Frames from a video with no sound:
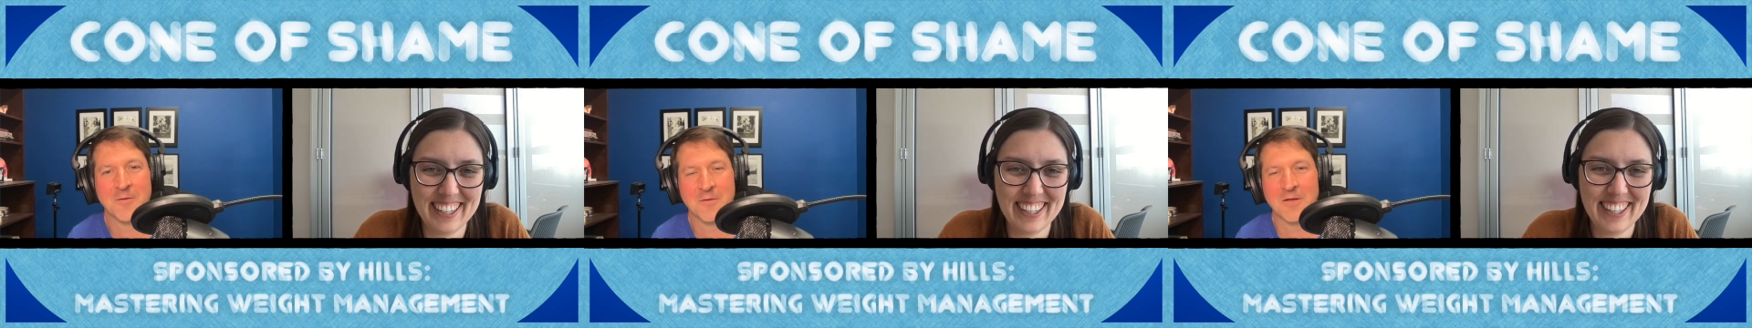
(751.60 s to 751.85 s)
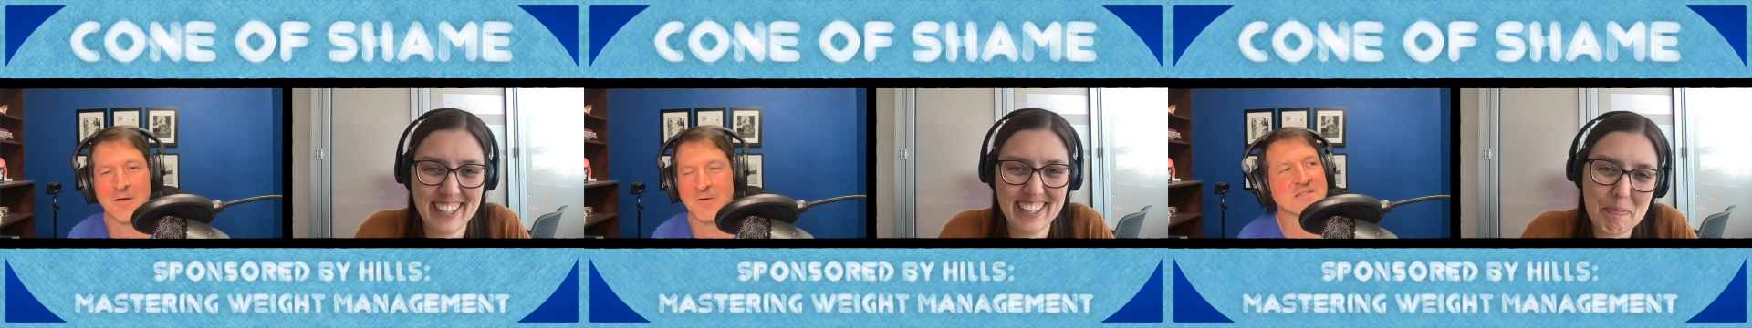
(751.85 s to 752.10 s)

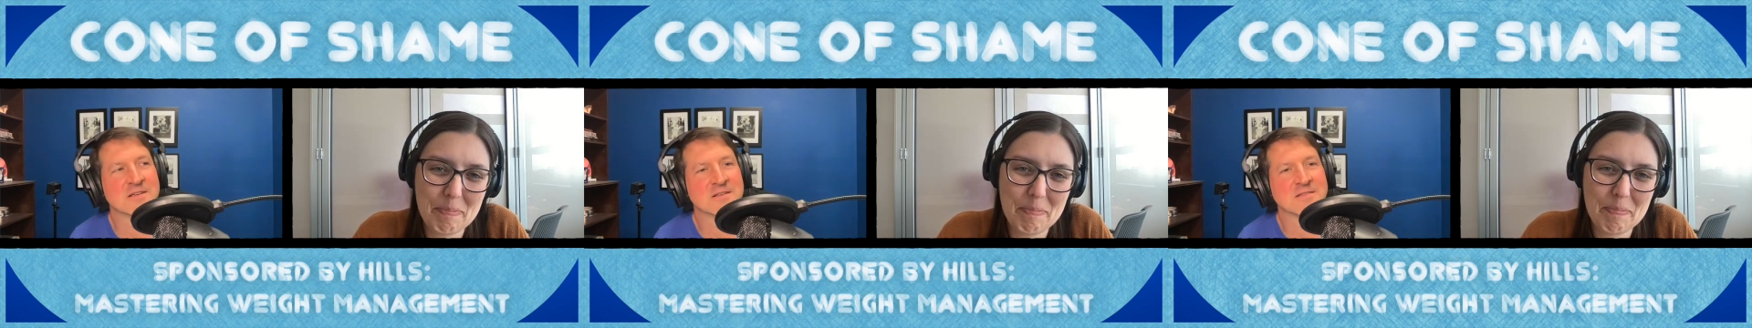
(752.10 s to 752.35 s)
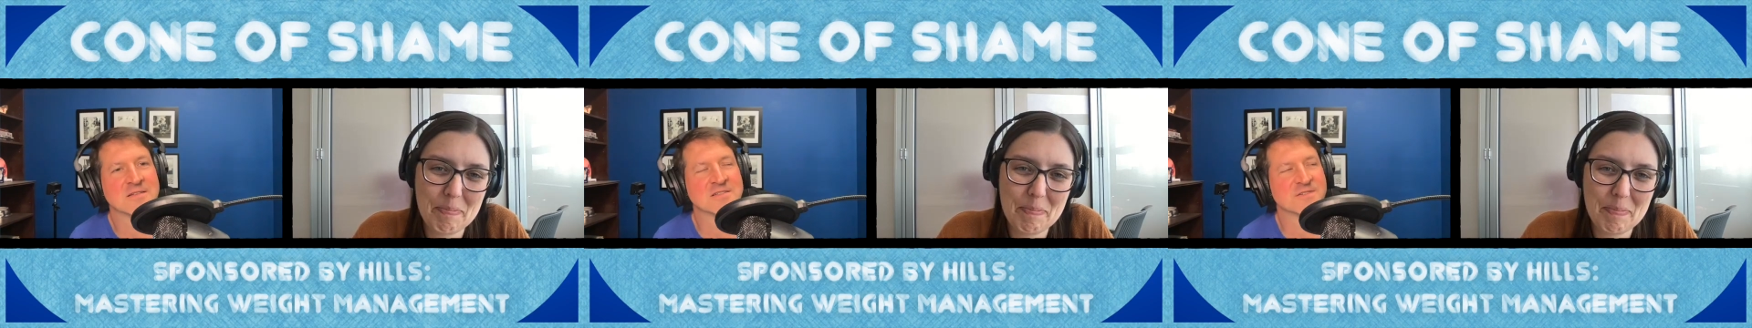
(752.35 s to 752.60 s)
Speaker 1: love it.
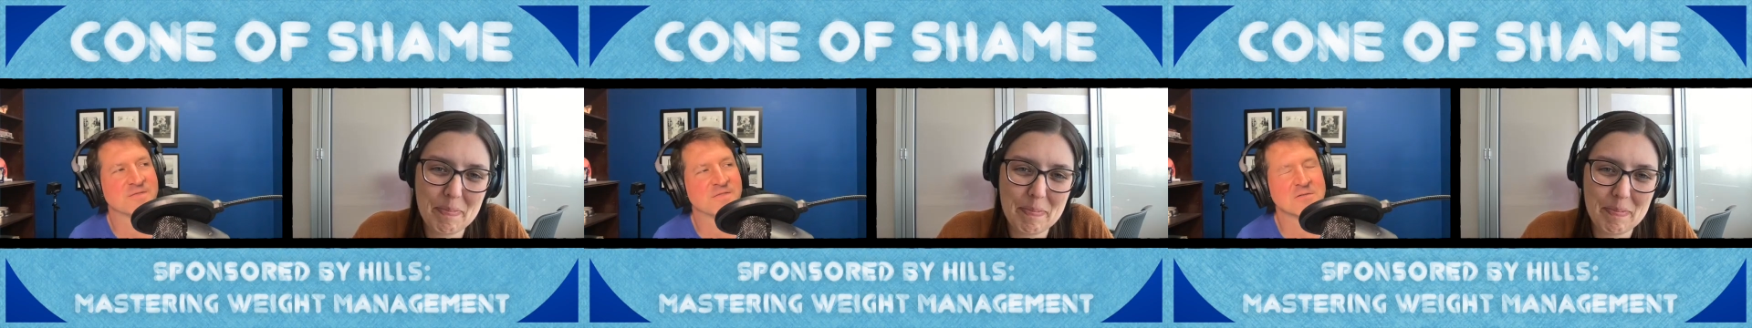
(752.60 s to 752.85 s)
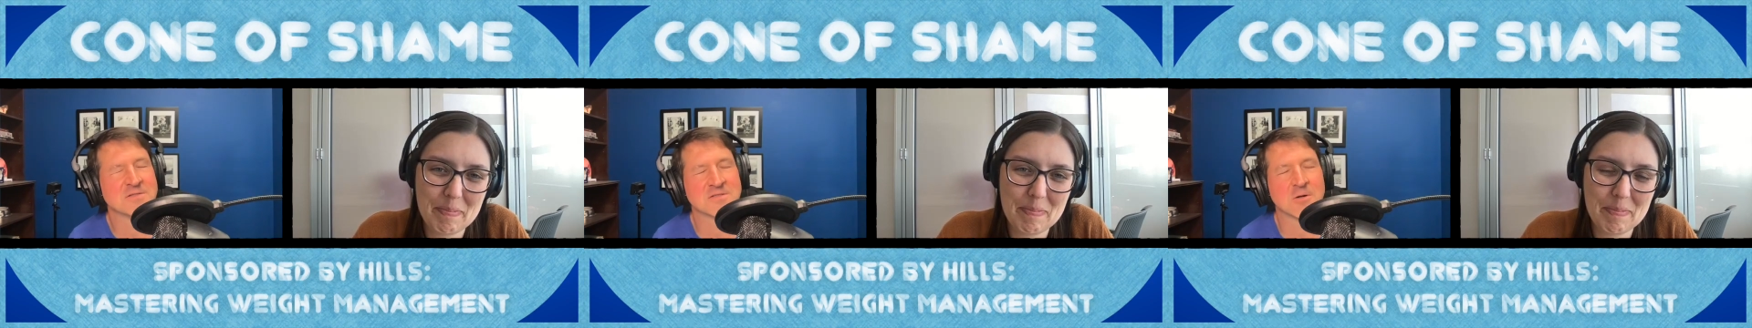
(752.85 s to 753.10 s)
This
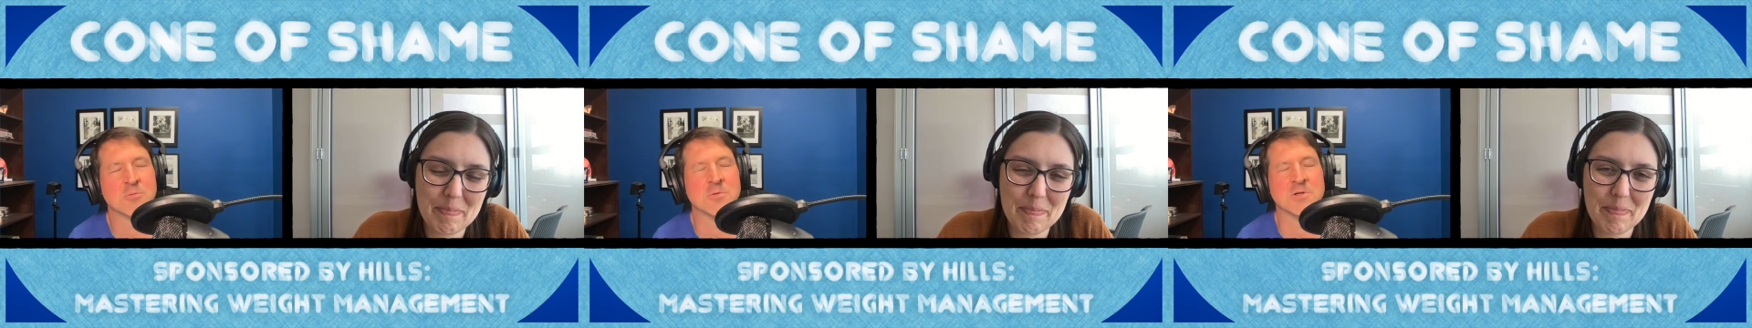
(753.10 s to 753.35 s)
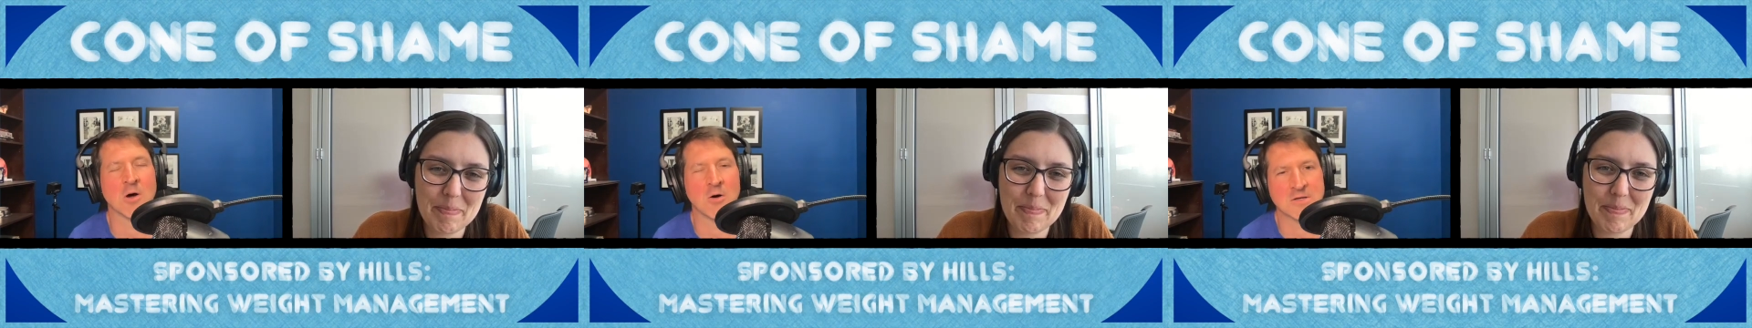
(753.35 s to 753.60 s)
feels so
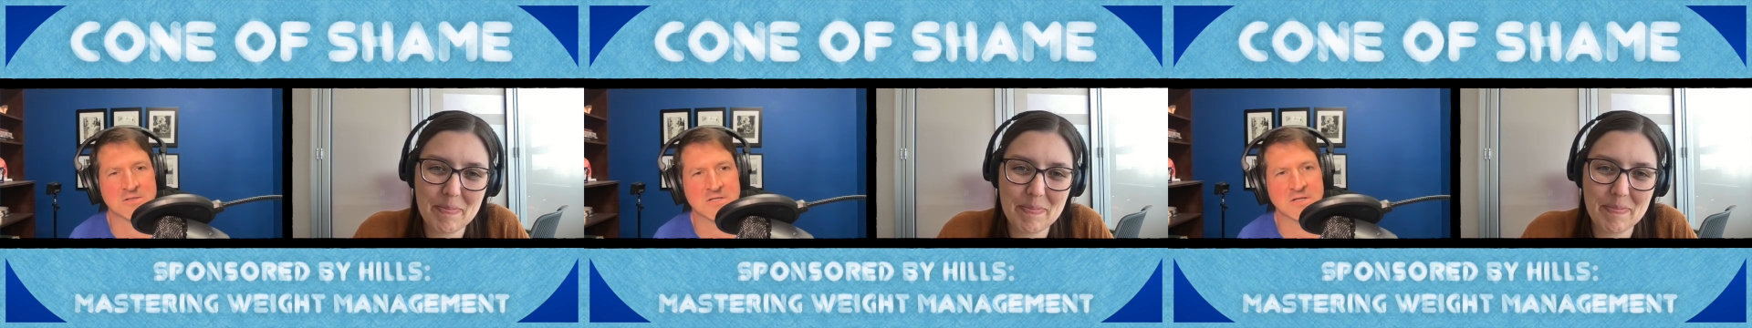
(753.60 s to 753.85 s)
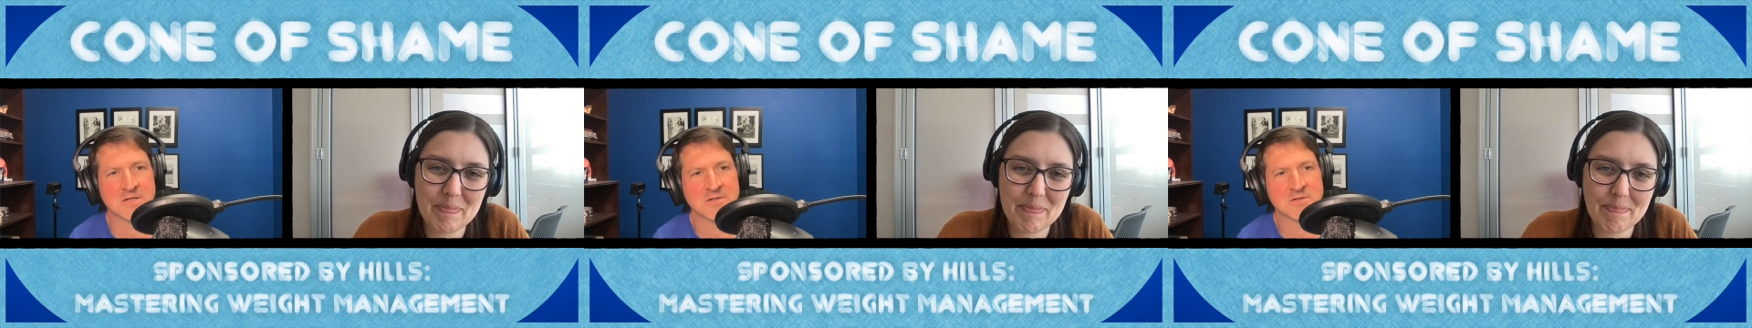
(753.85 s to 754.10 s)

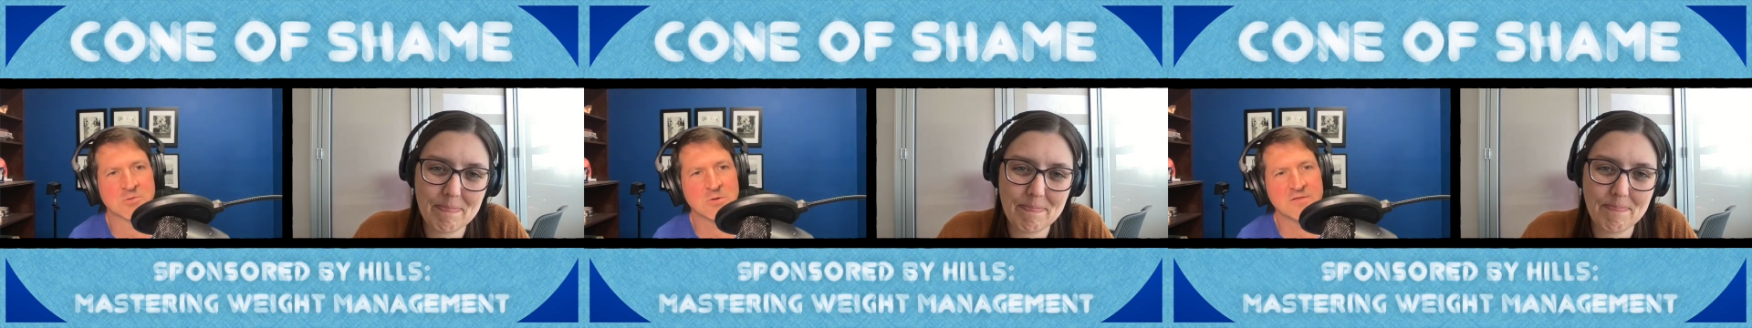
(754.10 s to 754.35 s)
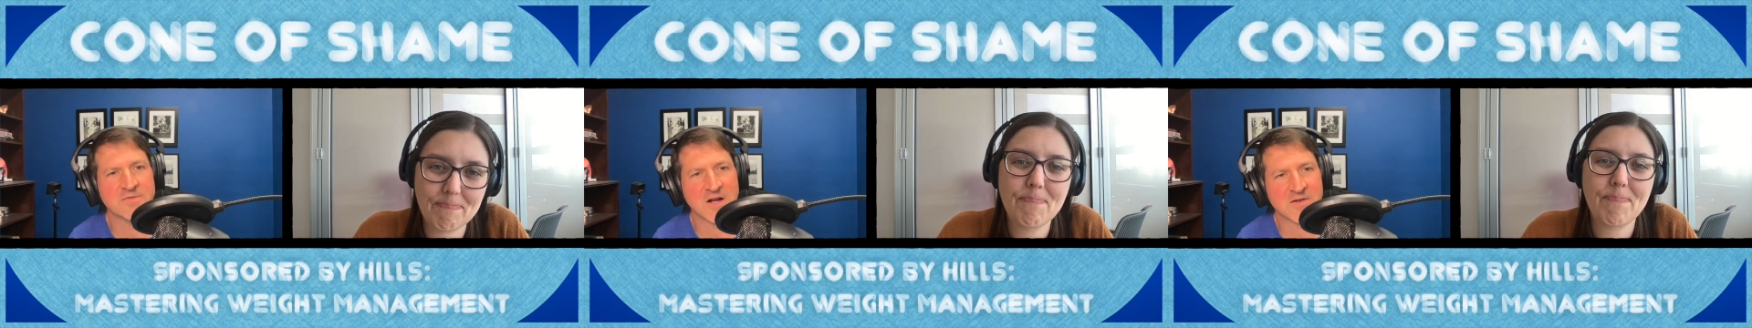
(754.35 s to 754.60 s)
daunting. 25